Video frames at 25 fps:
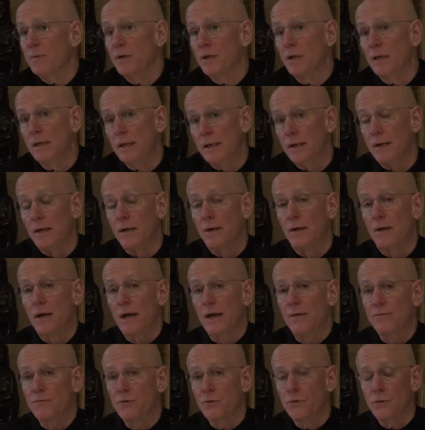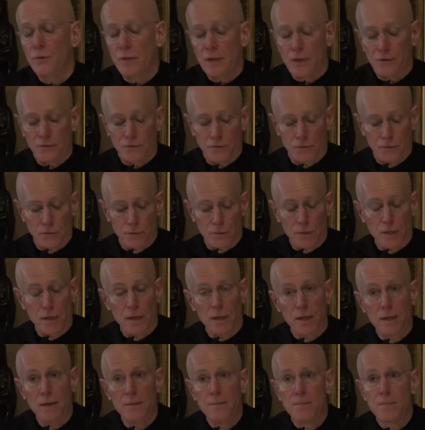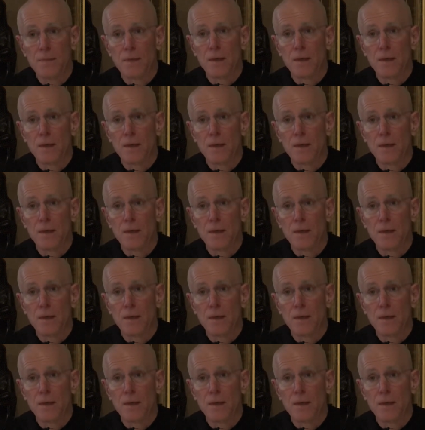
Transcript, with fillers: clear after 2003